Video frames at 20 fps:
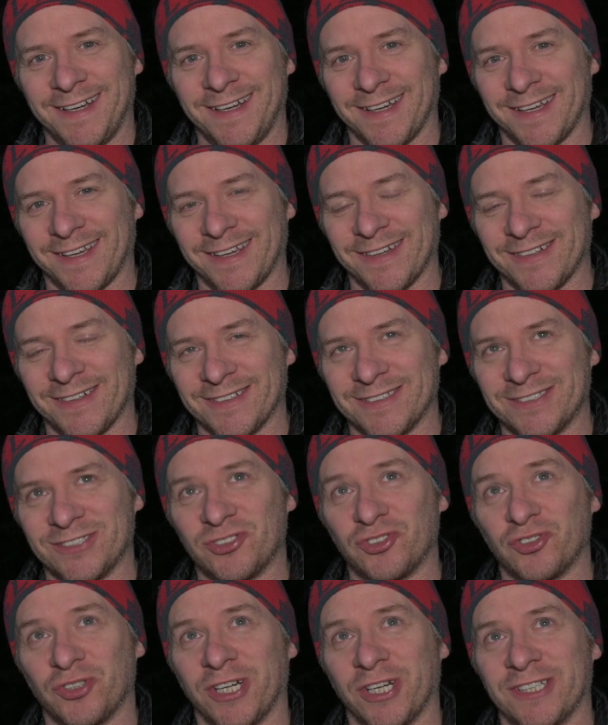I cannot
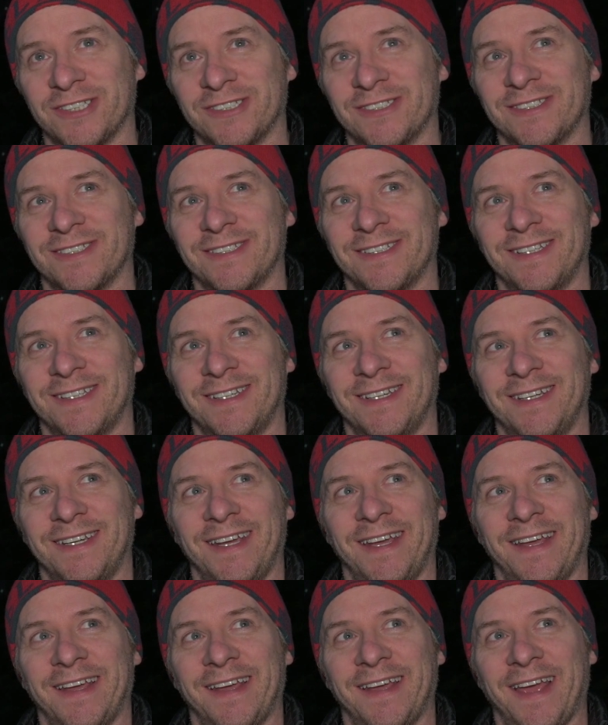stress
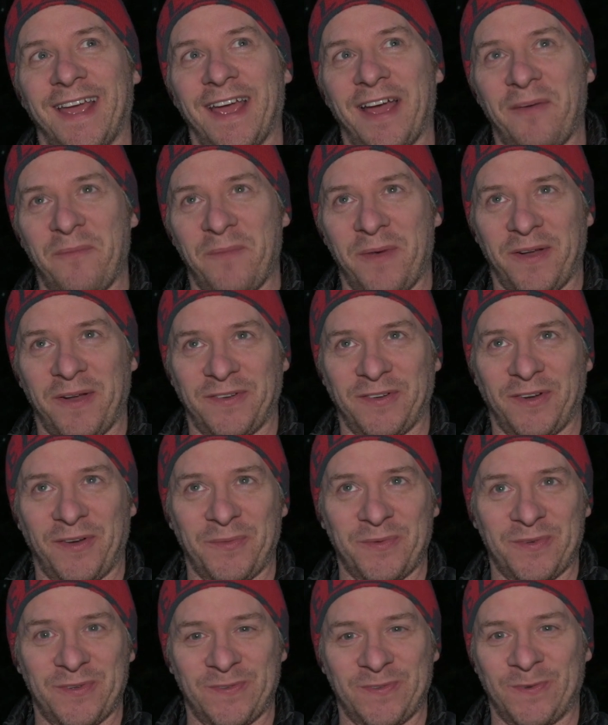how much
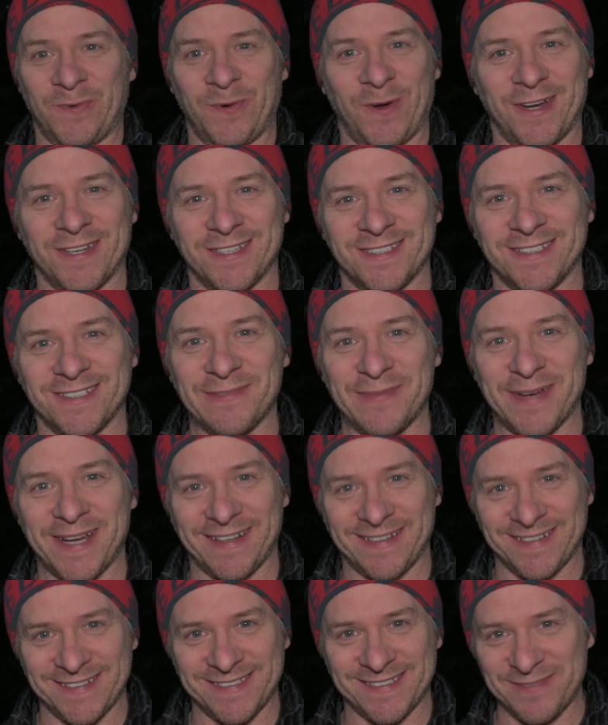I'm stressed
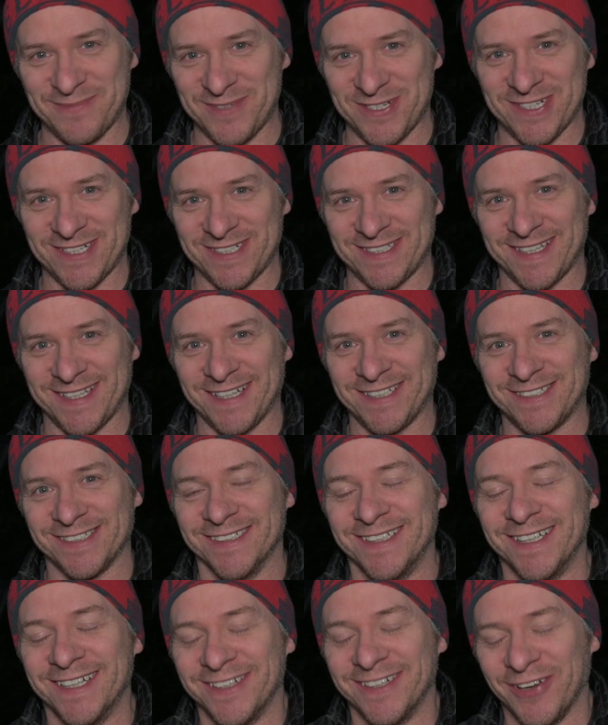about this imaging
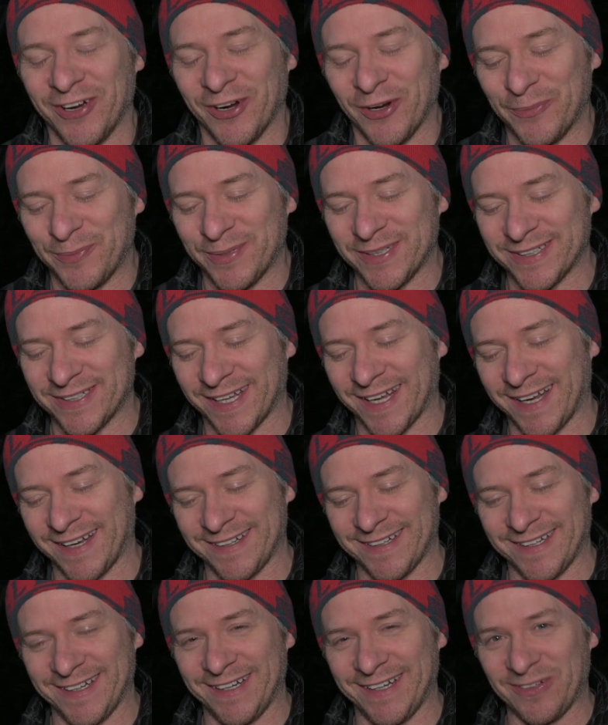session, and hoping that
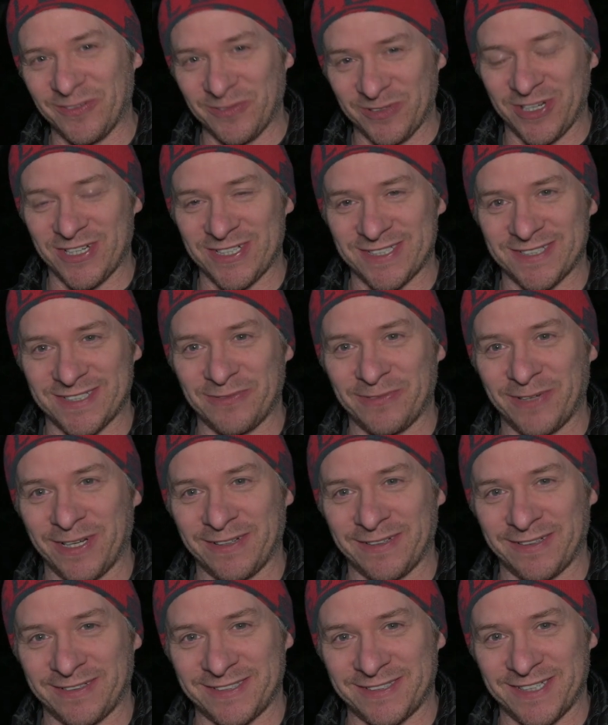it all goes to
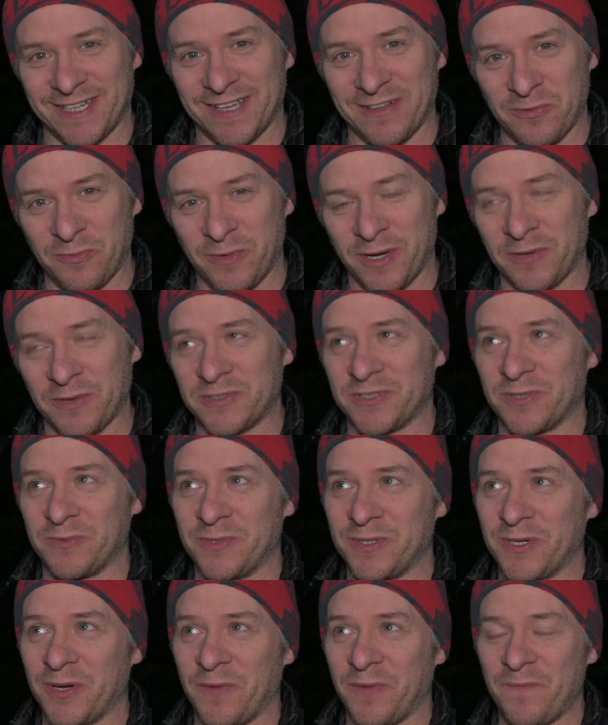work together well. So
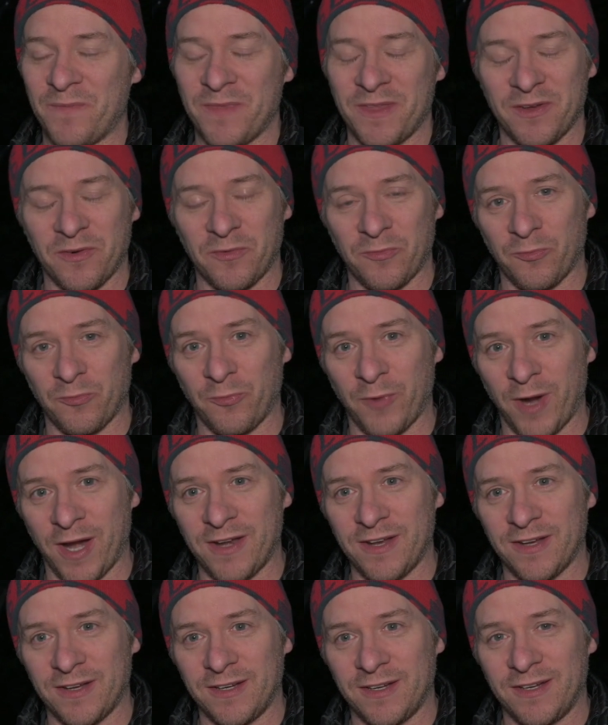we got
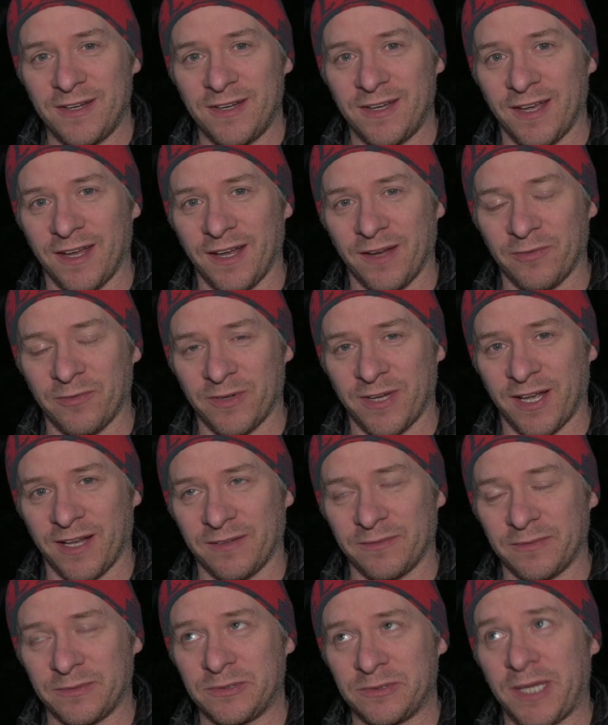red, uh, we've
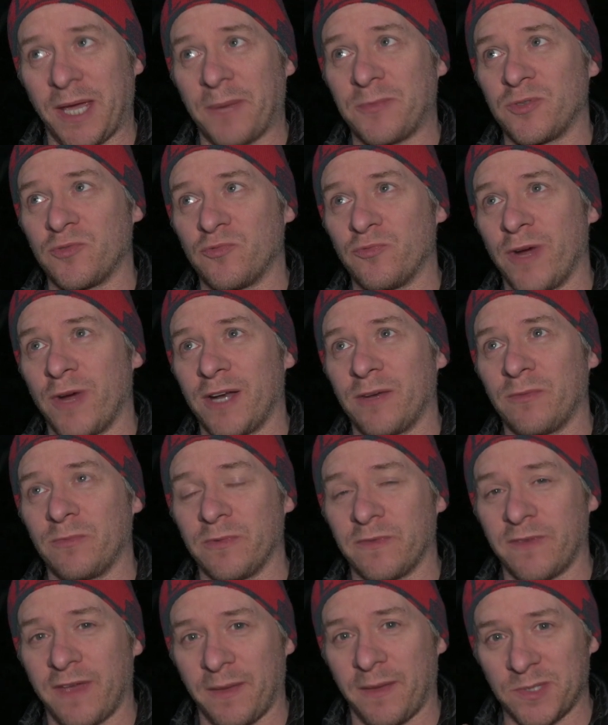cap- captured red,
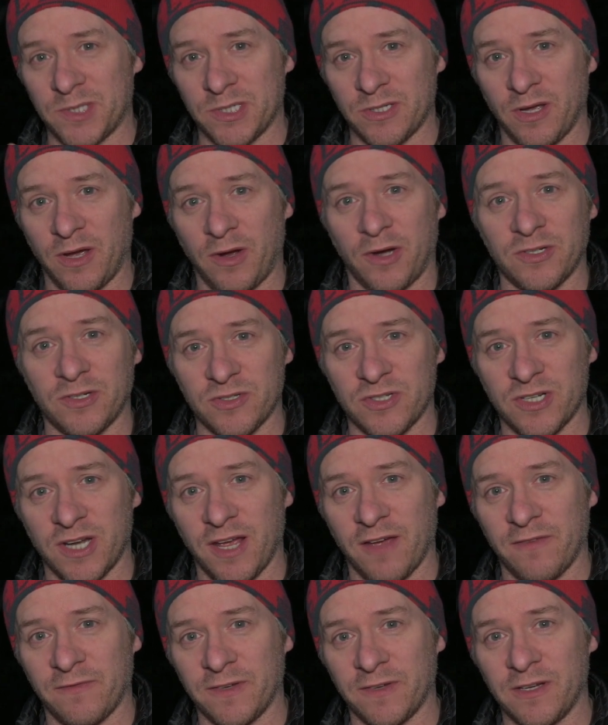we've captured hydrogen
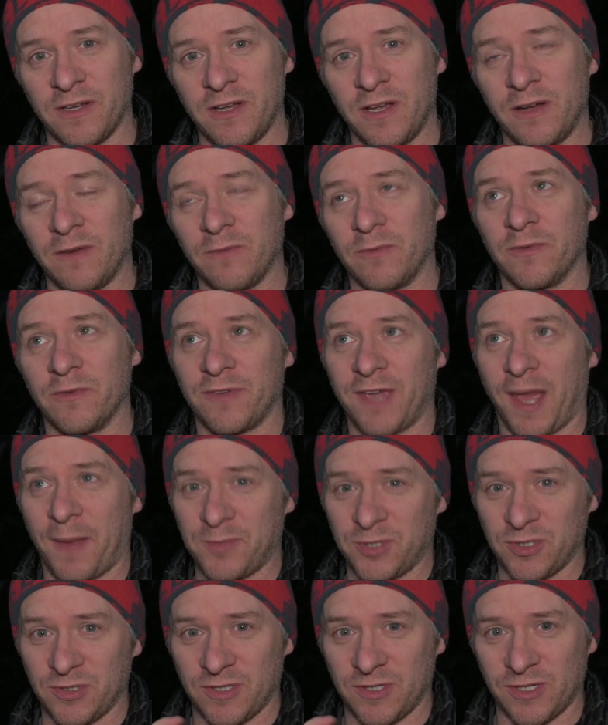alpha, we've
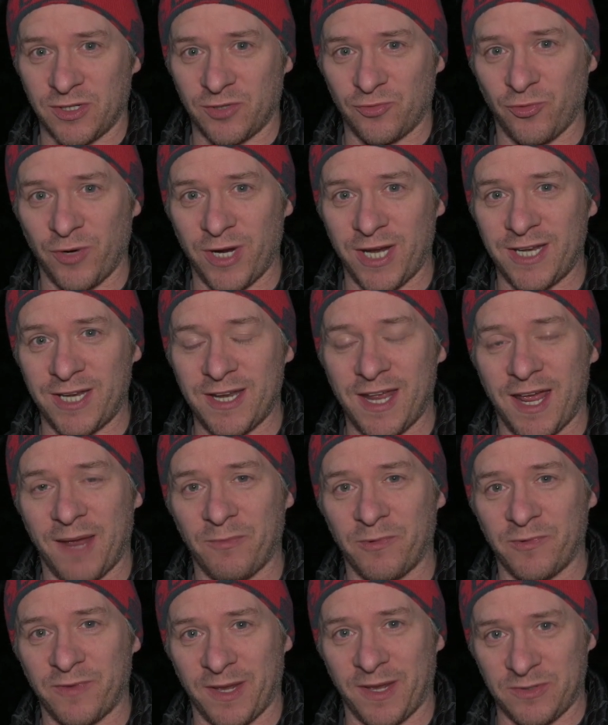captured green,
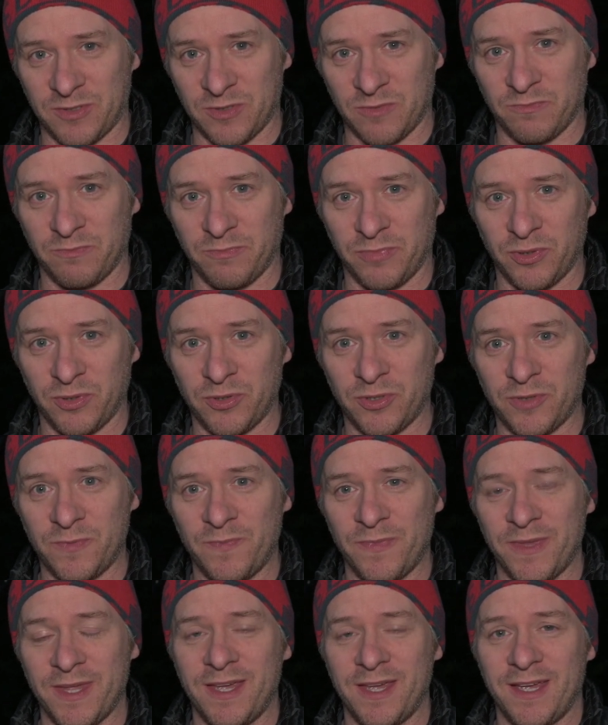and we've captured blue,
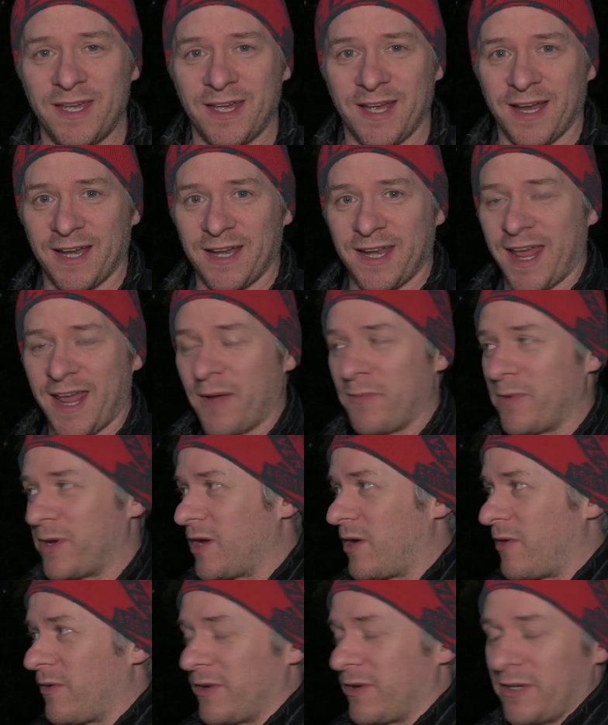and now we're
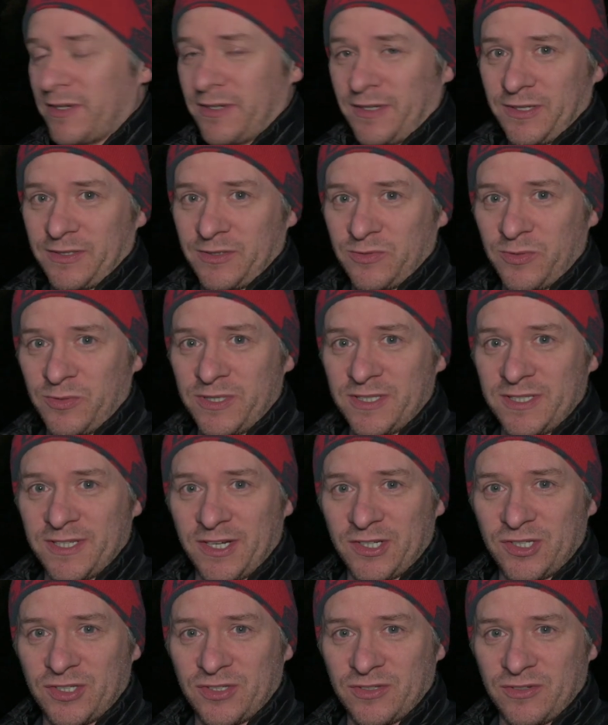going a twin
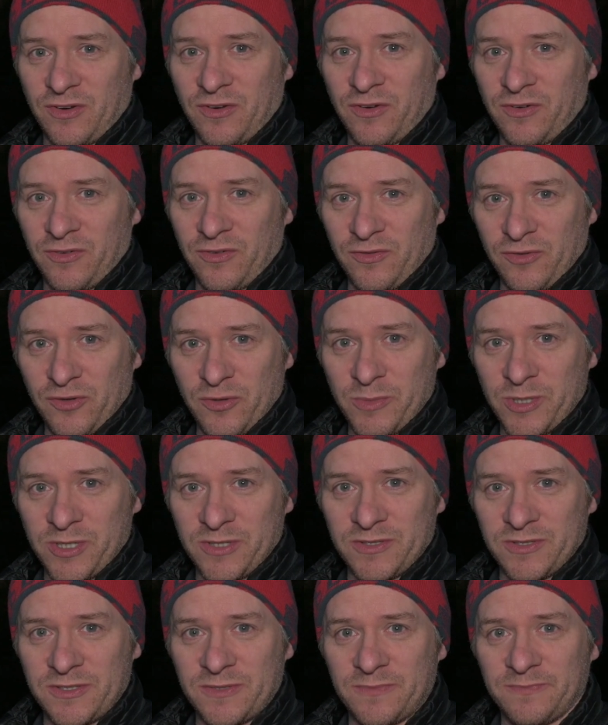session on
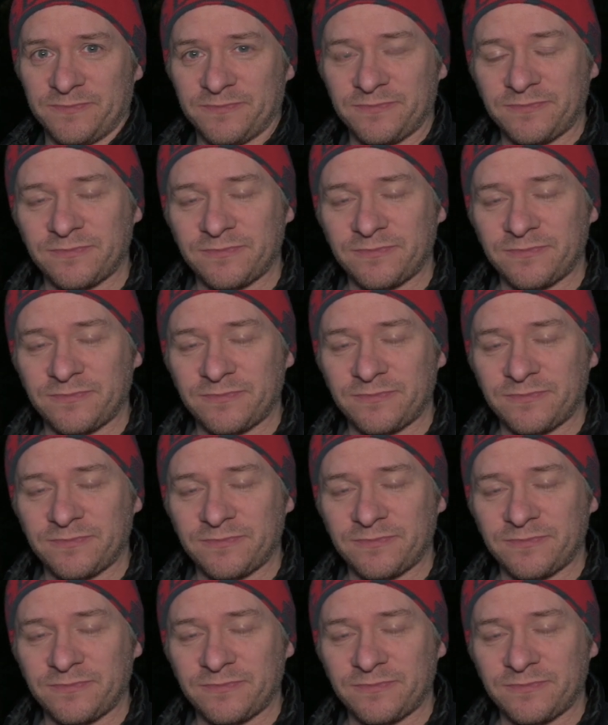luminance.